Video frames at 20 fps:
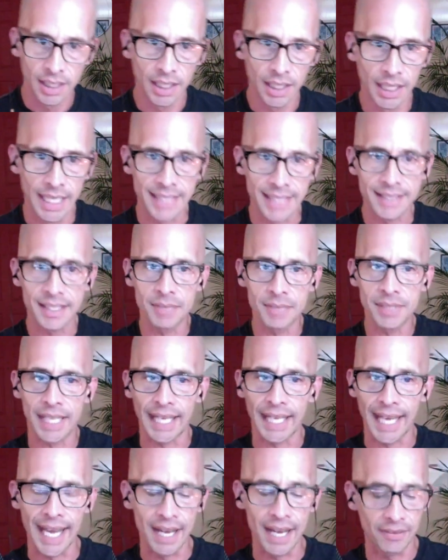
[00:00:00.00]
It seems
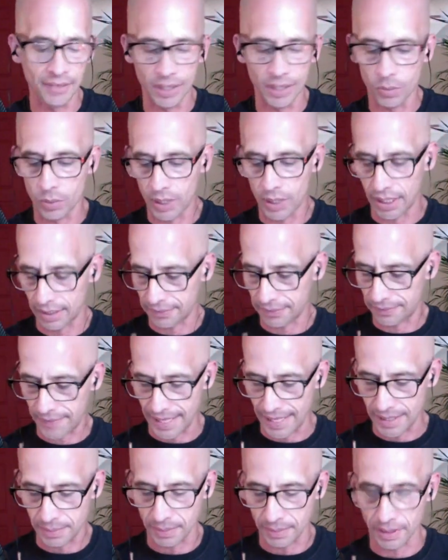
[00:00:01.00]
like every week
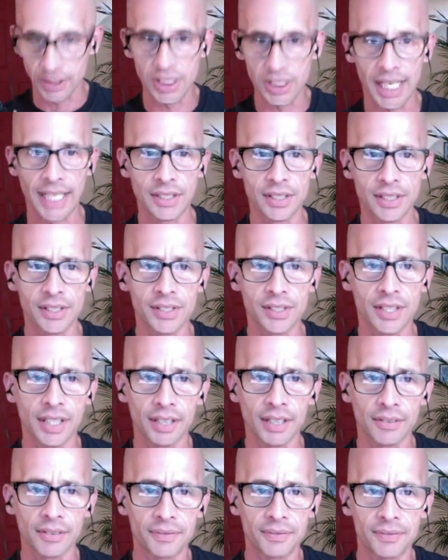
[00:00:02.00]
Facebook changes
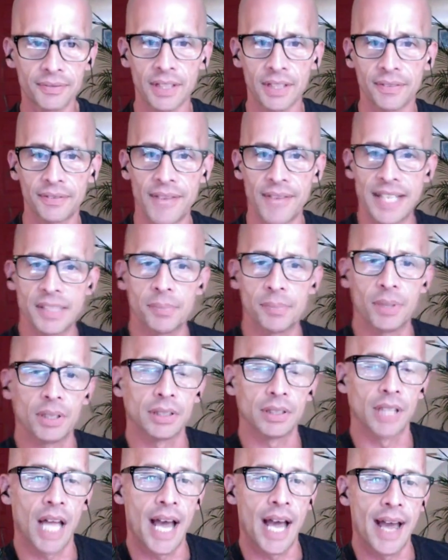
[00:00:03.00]
their Facebook
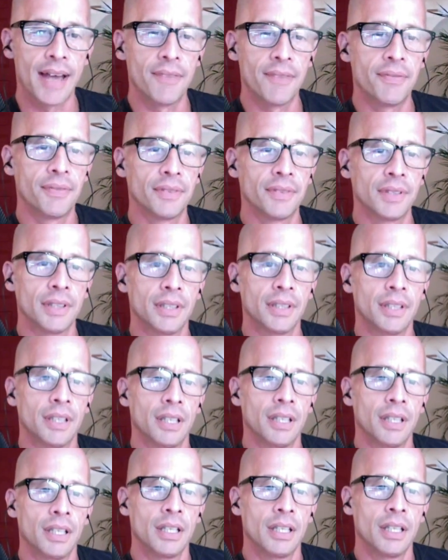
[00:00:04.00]
Live
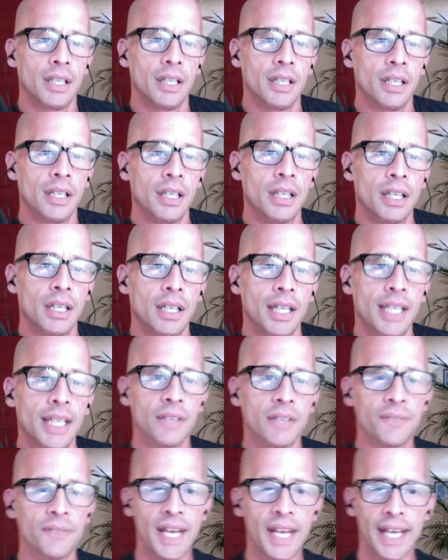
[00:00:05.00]

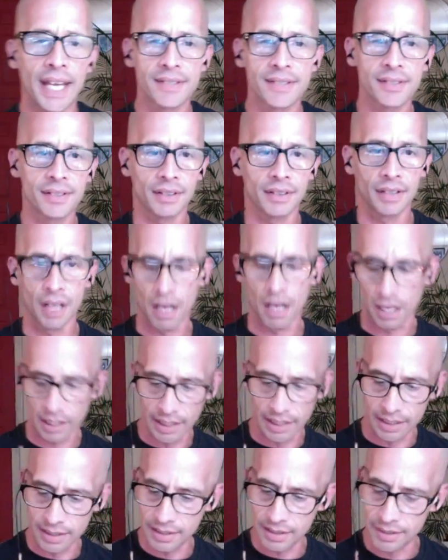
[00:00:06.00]
interface
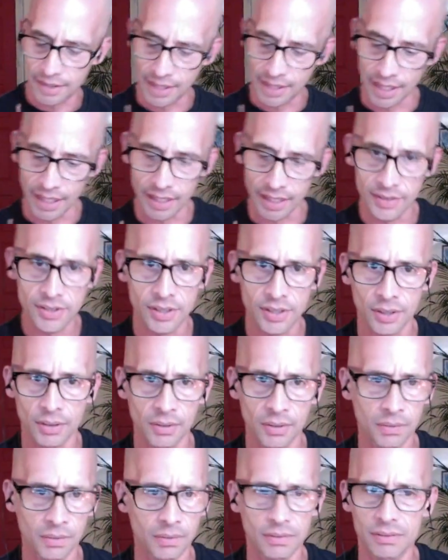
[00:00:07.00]
login thing,
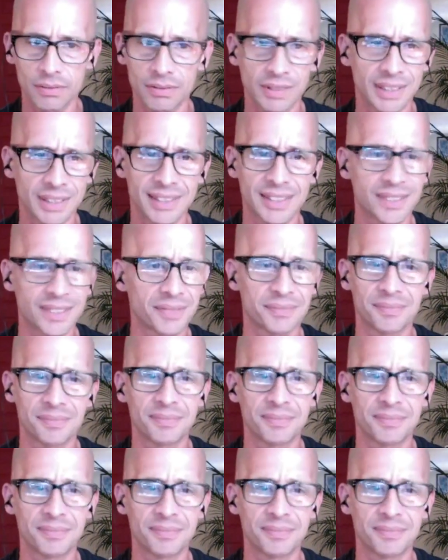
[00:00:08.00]
so it's